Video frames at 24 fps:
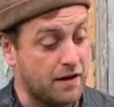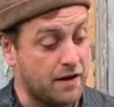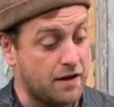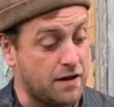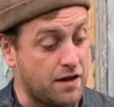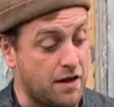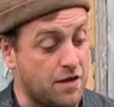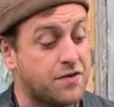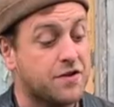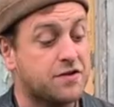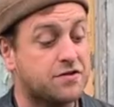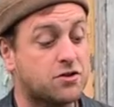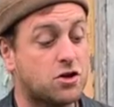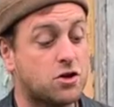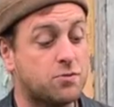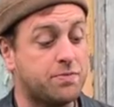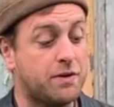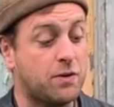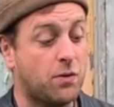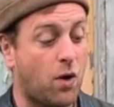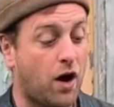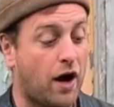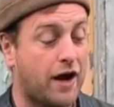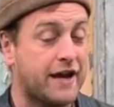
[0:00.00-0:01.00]
This could be
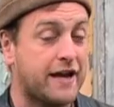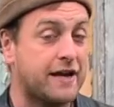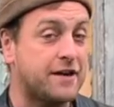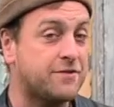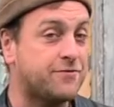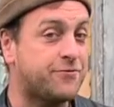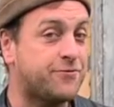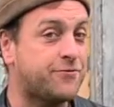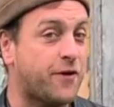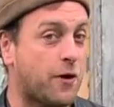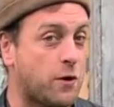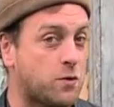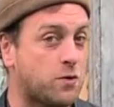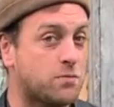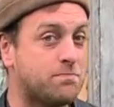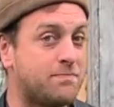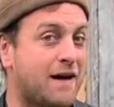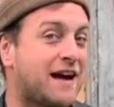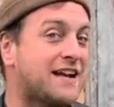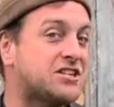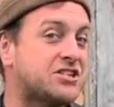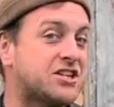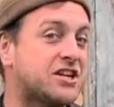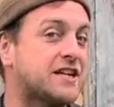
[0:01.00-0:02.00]
why in folk
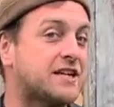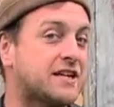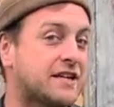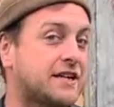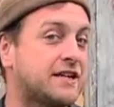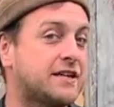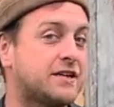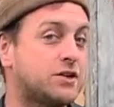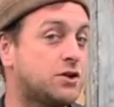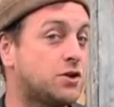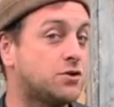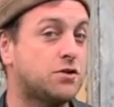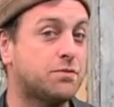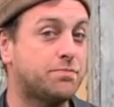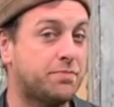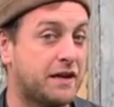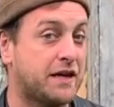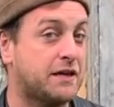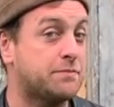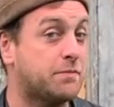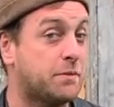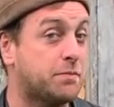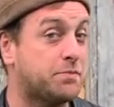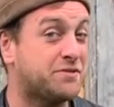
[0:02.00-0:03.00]
magic, in
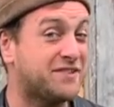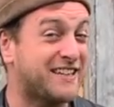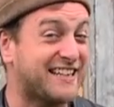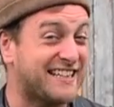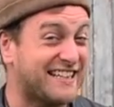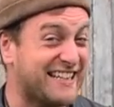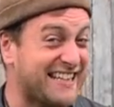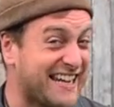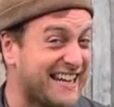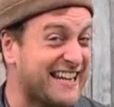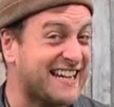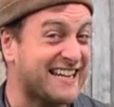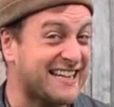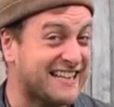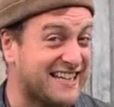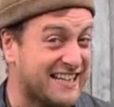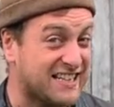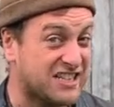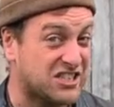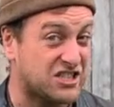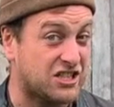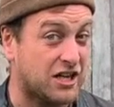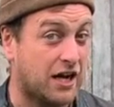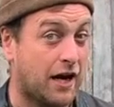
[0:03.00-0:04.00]
European but particularly
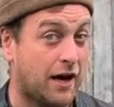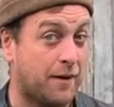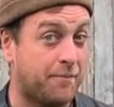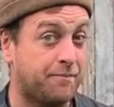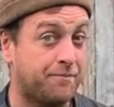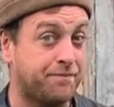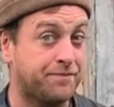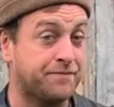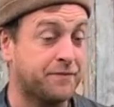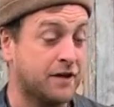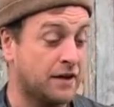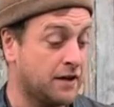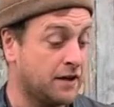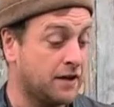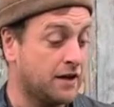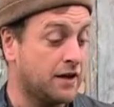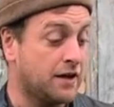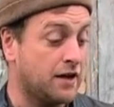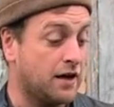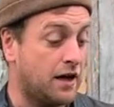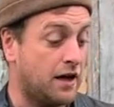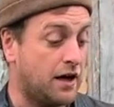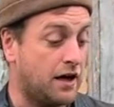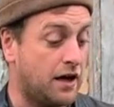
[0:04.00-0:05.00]
English or
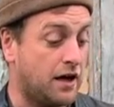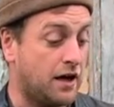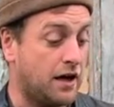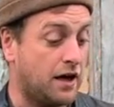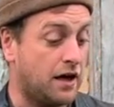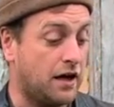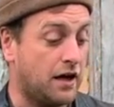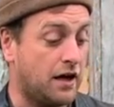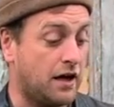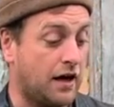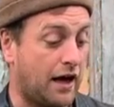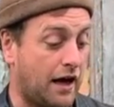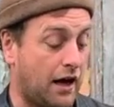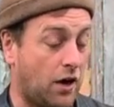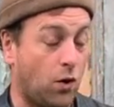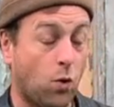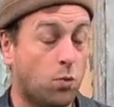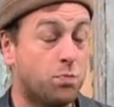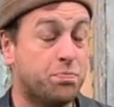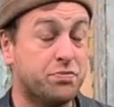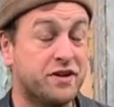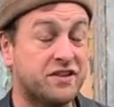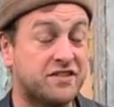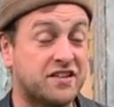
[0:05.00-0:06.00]

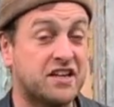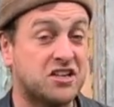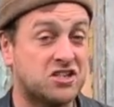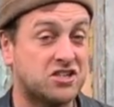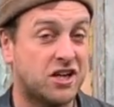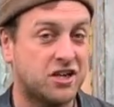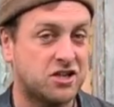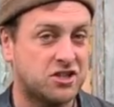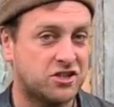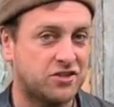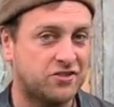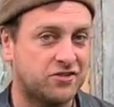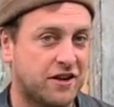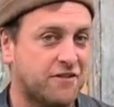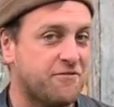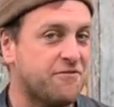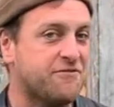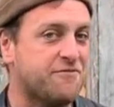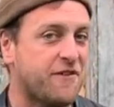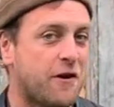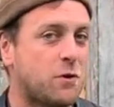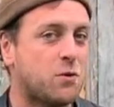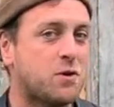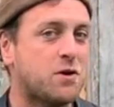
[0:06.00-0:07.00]
British, I should say,
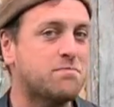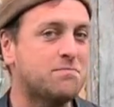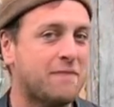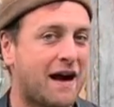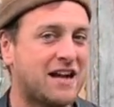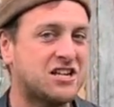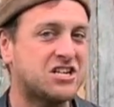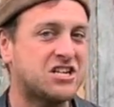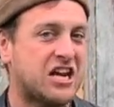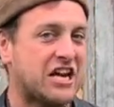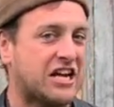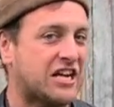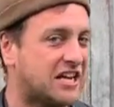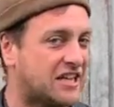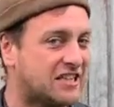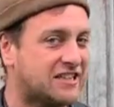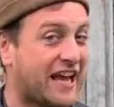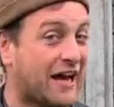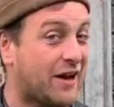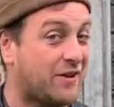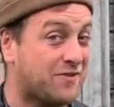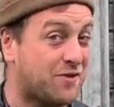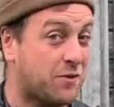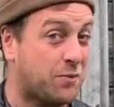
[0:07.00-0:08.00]
folk magic
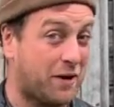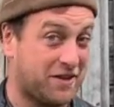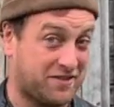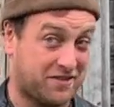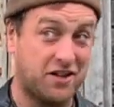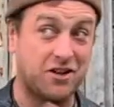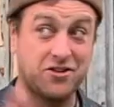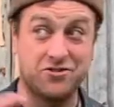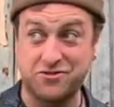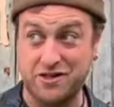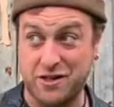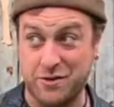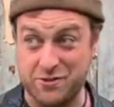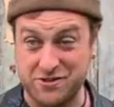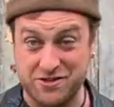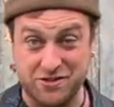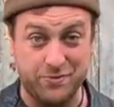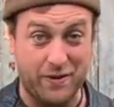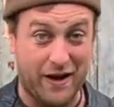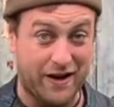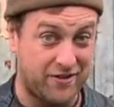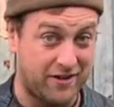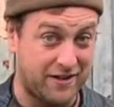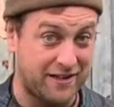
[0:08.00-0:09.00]
down in the West Country, which is
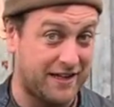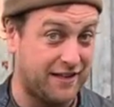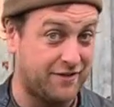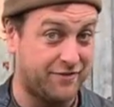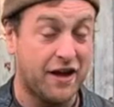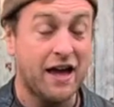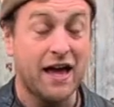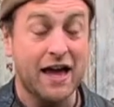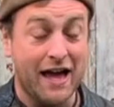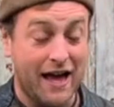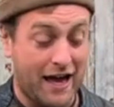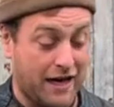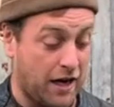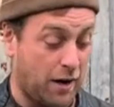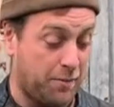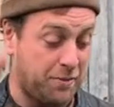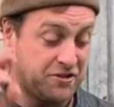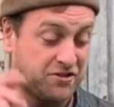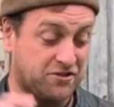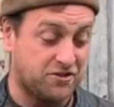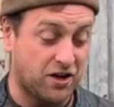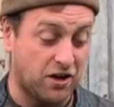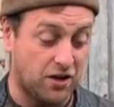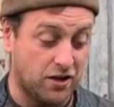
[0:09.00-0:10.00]
where I live, and up in
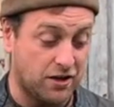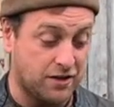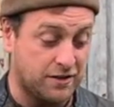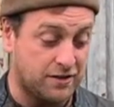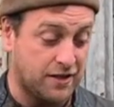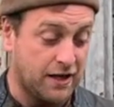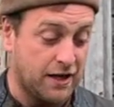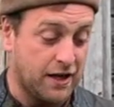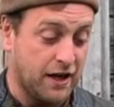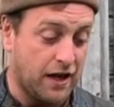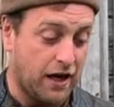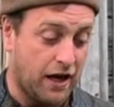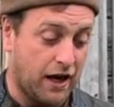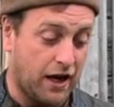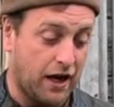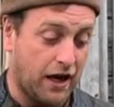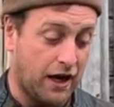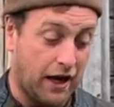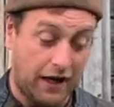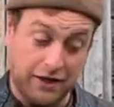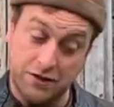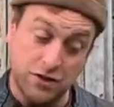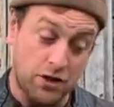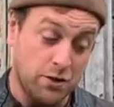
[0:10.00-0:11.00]
Scotland
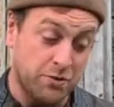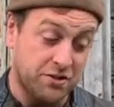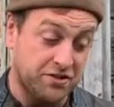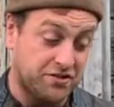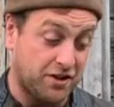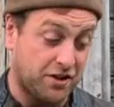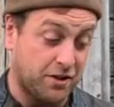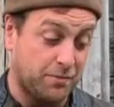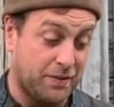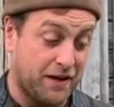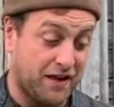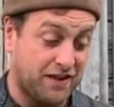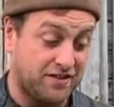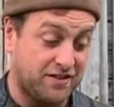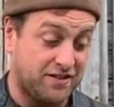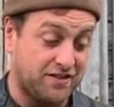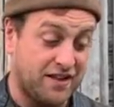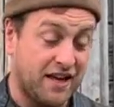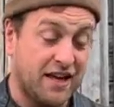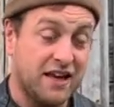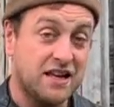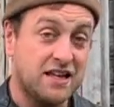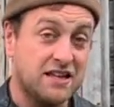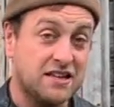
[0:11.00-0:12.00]
and numerous other places,
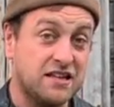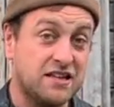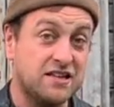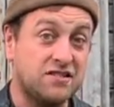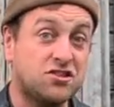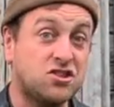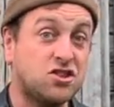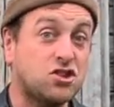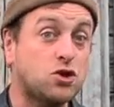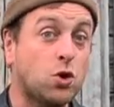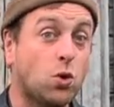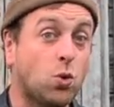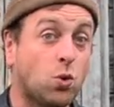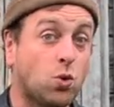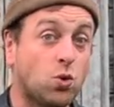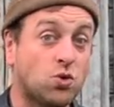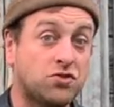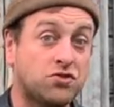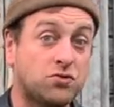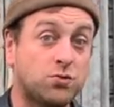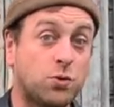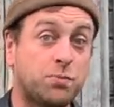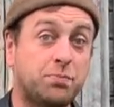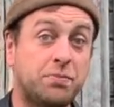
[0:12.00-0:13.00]
these
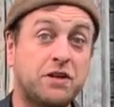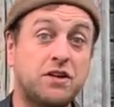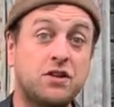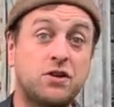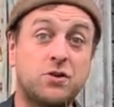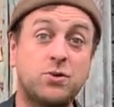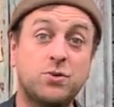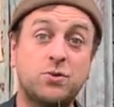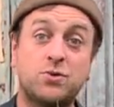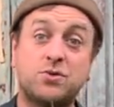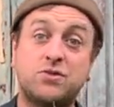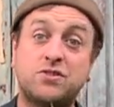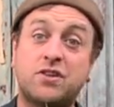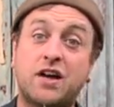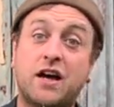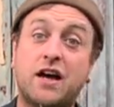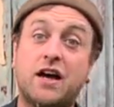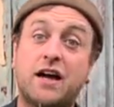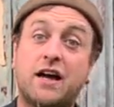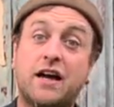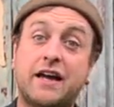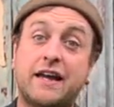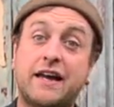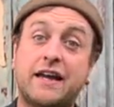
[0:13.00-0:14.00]
thorns would be used
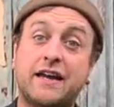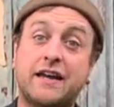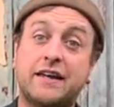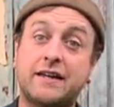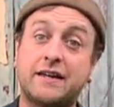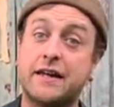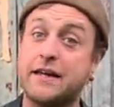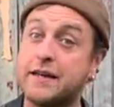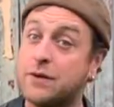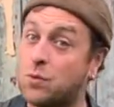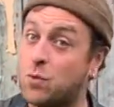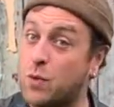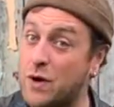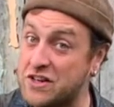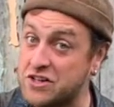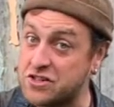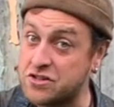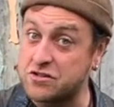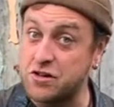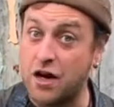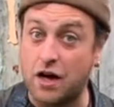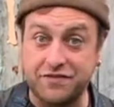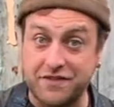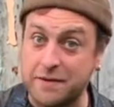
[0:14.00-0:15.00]
in
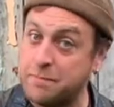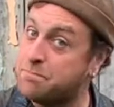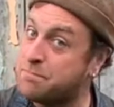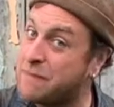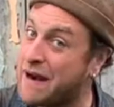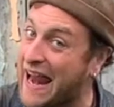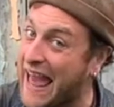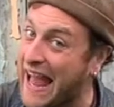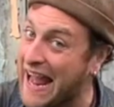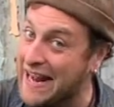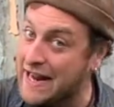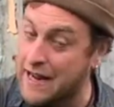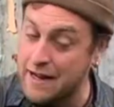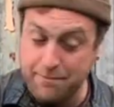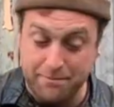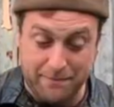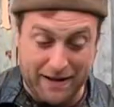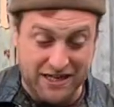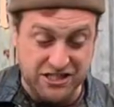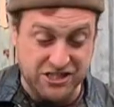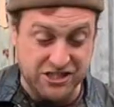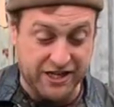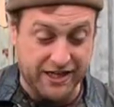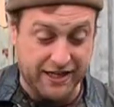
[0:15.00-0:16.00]
witchcraft, in black
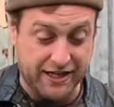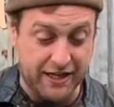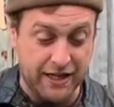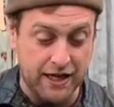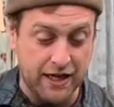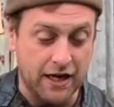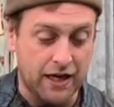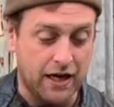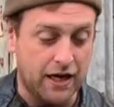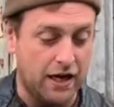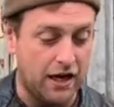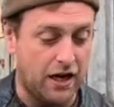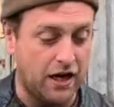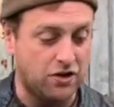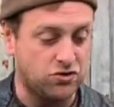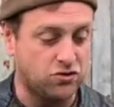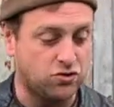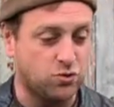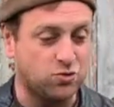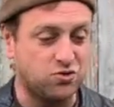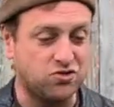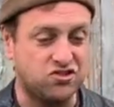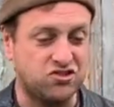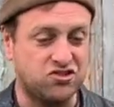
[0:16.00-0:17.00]
magic,
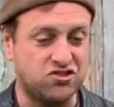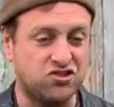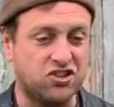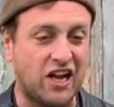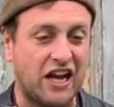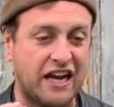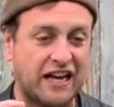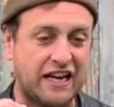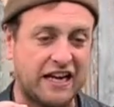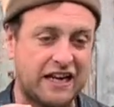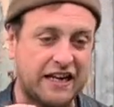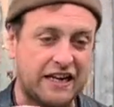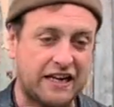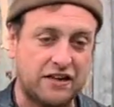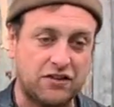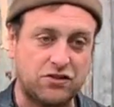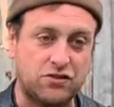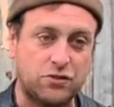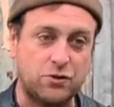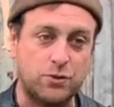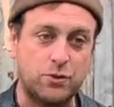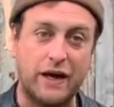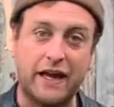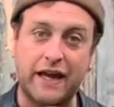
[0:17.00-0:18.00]
to stick
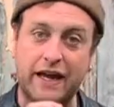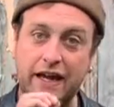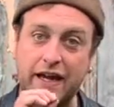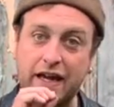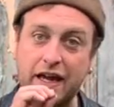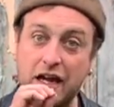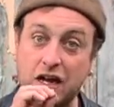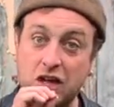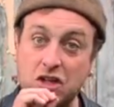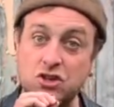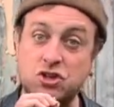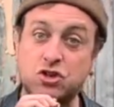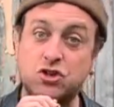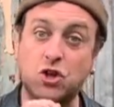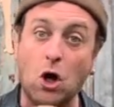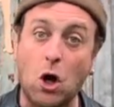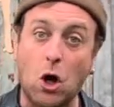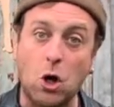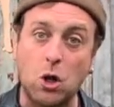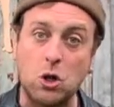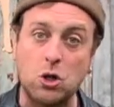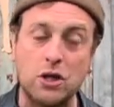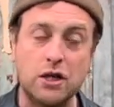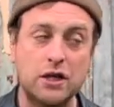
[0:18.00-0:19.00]
into a
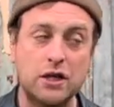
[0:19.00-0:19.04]
doll.